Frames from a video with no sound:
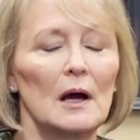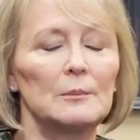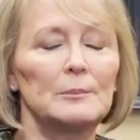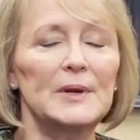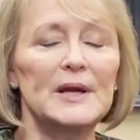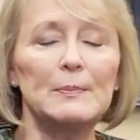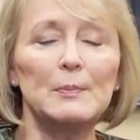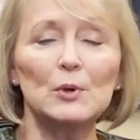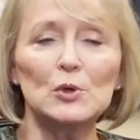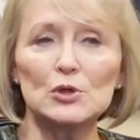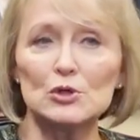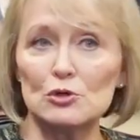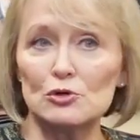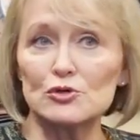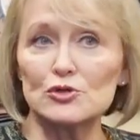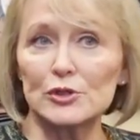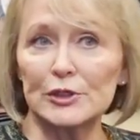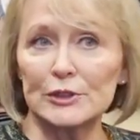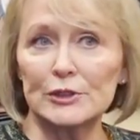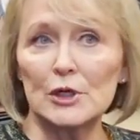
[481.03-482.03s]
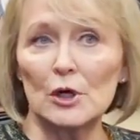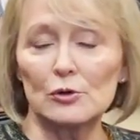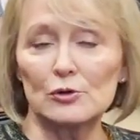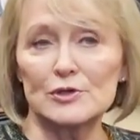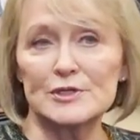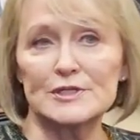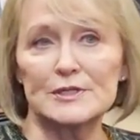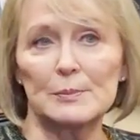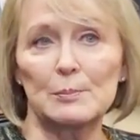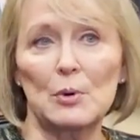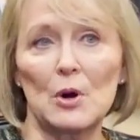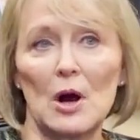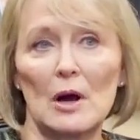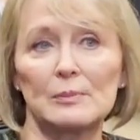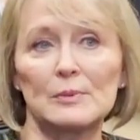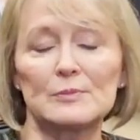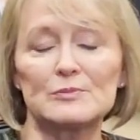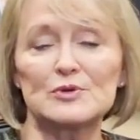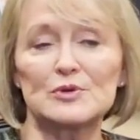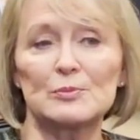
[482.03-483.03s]
People usually notice the
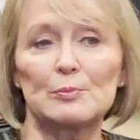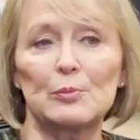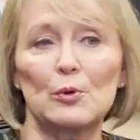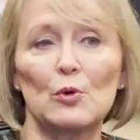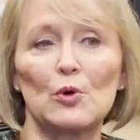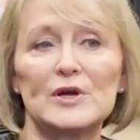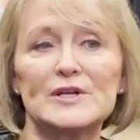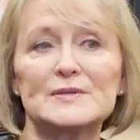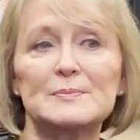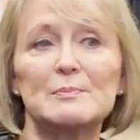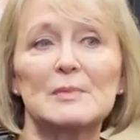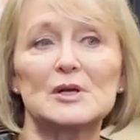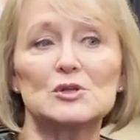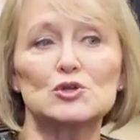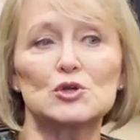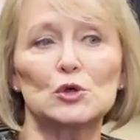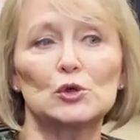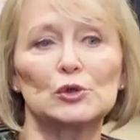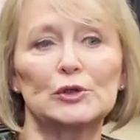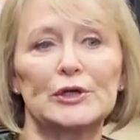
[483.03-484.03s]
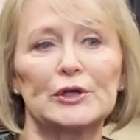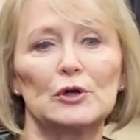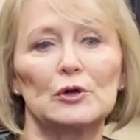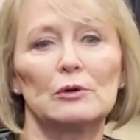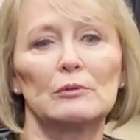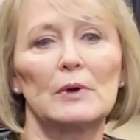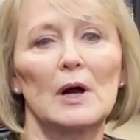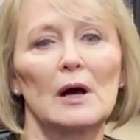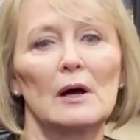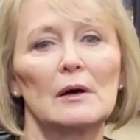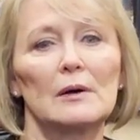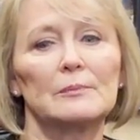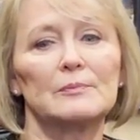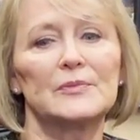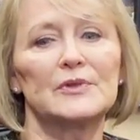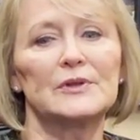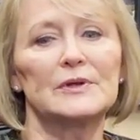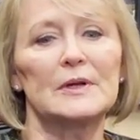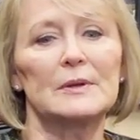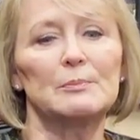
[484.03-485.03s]
problems with boys much earlier.
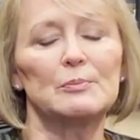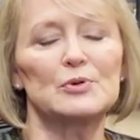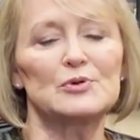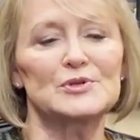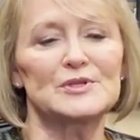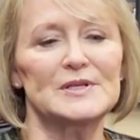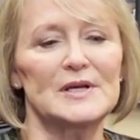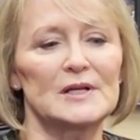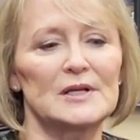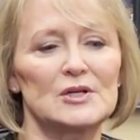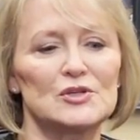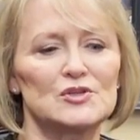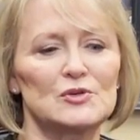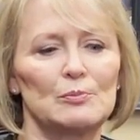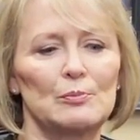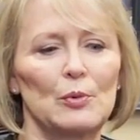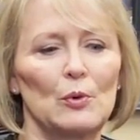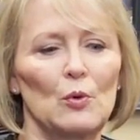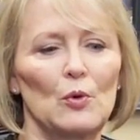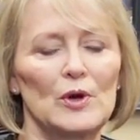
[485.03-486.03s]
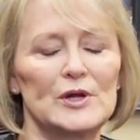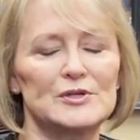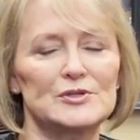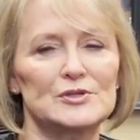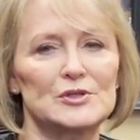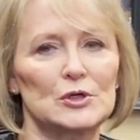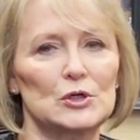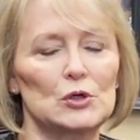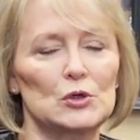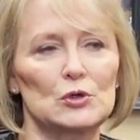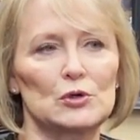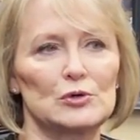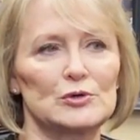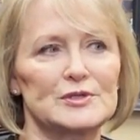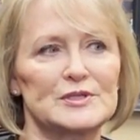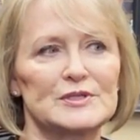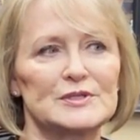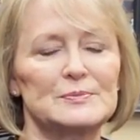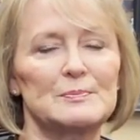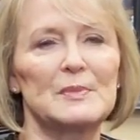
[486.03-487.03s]
The percentage of boys to
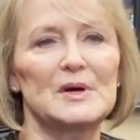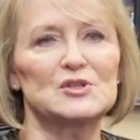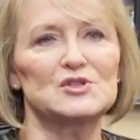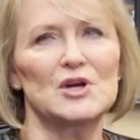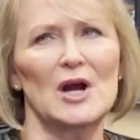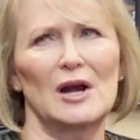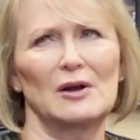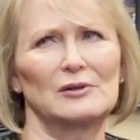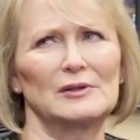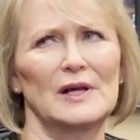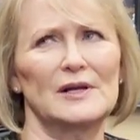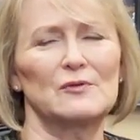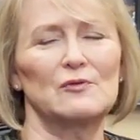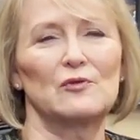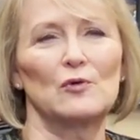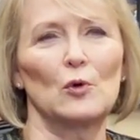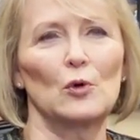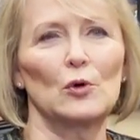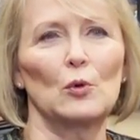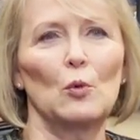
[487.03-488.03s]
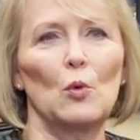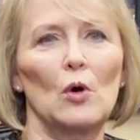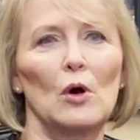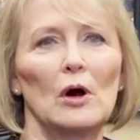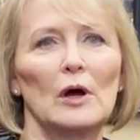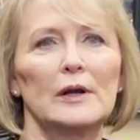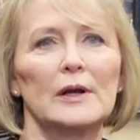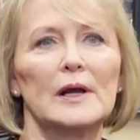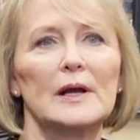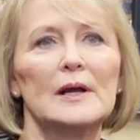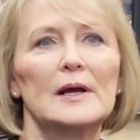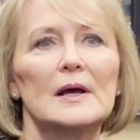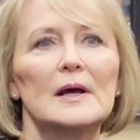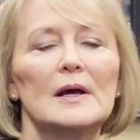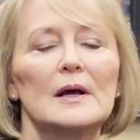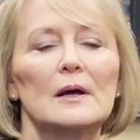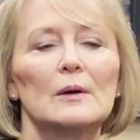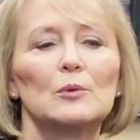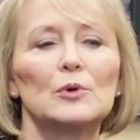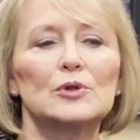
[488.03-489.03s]
girls is much higher, like 4 to 1.
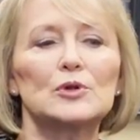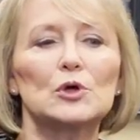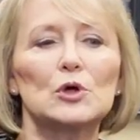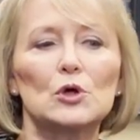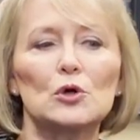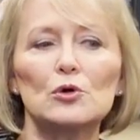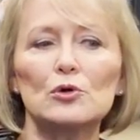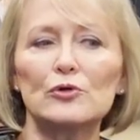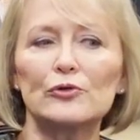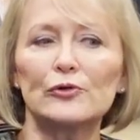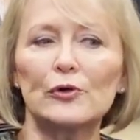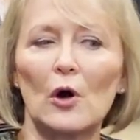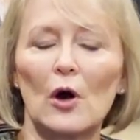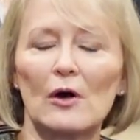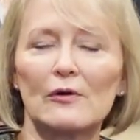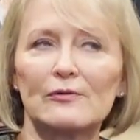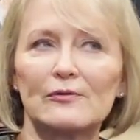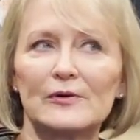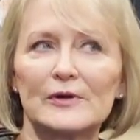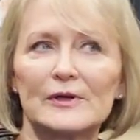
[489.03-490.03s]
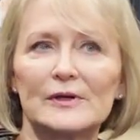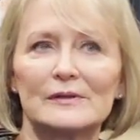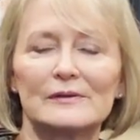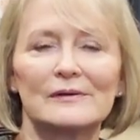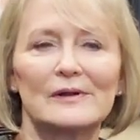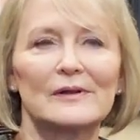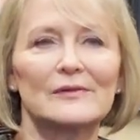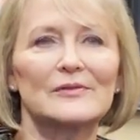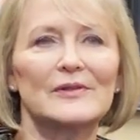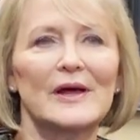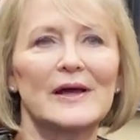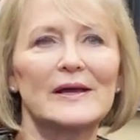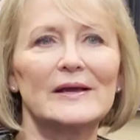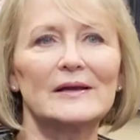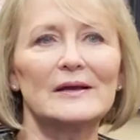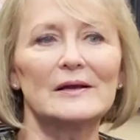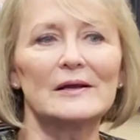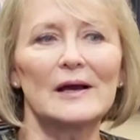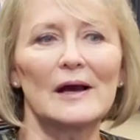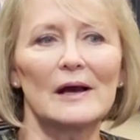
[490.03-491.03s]
With girls, often they
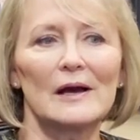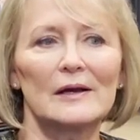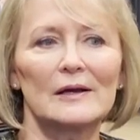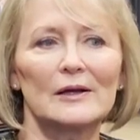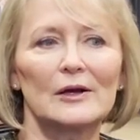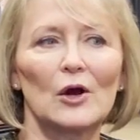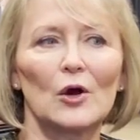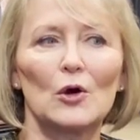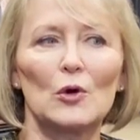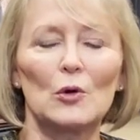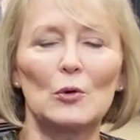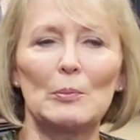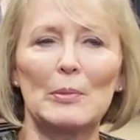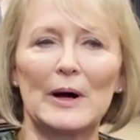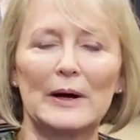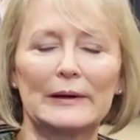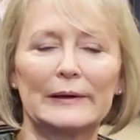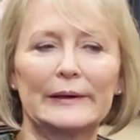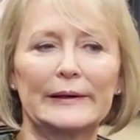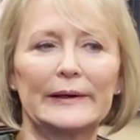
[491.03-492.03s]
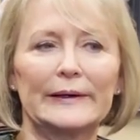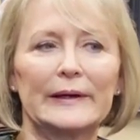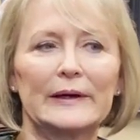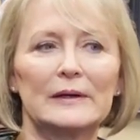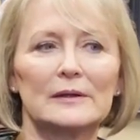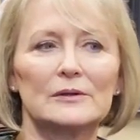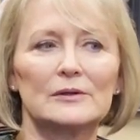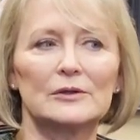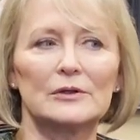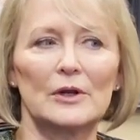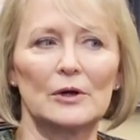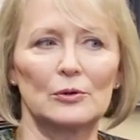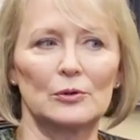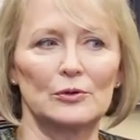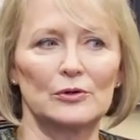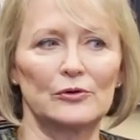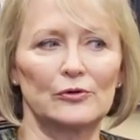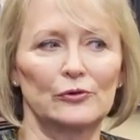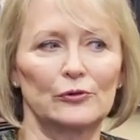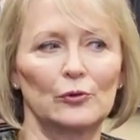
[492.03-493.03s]
can kind of go by
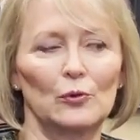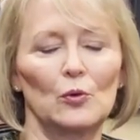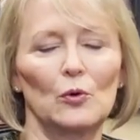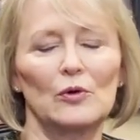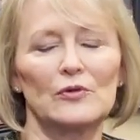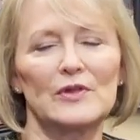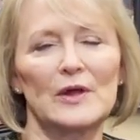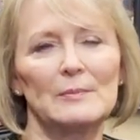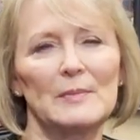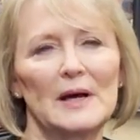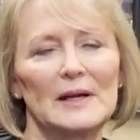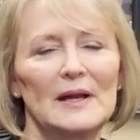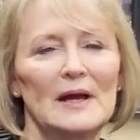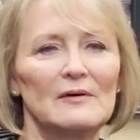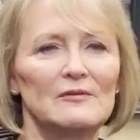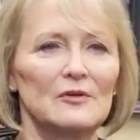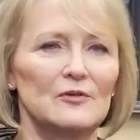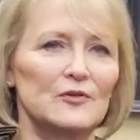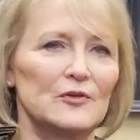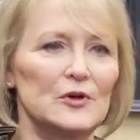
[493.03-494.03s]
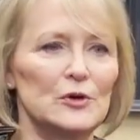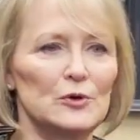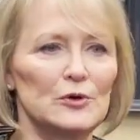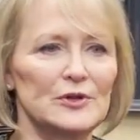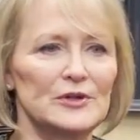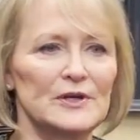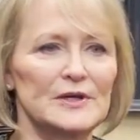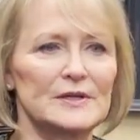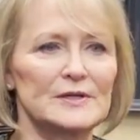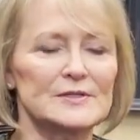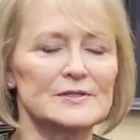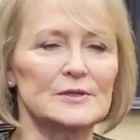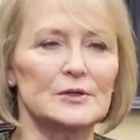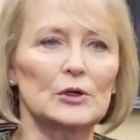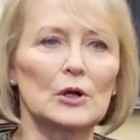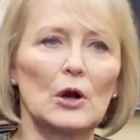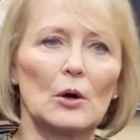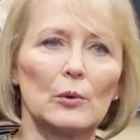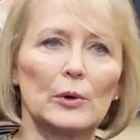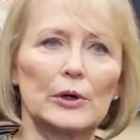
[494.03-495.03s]
unnoticed, or they might have a few things that are
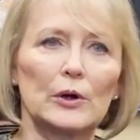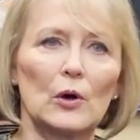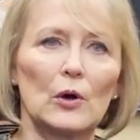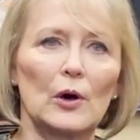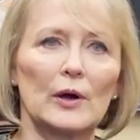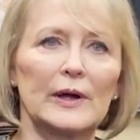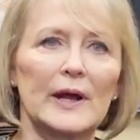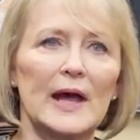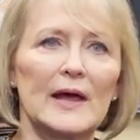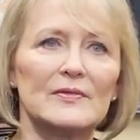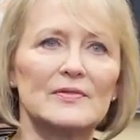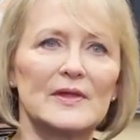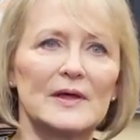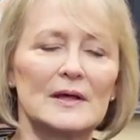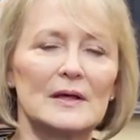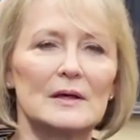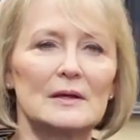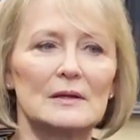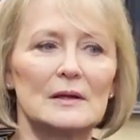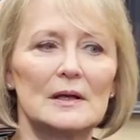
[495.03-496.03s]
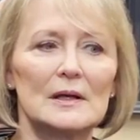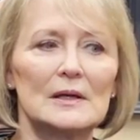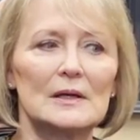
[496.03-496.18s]
going on, and then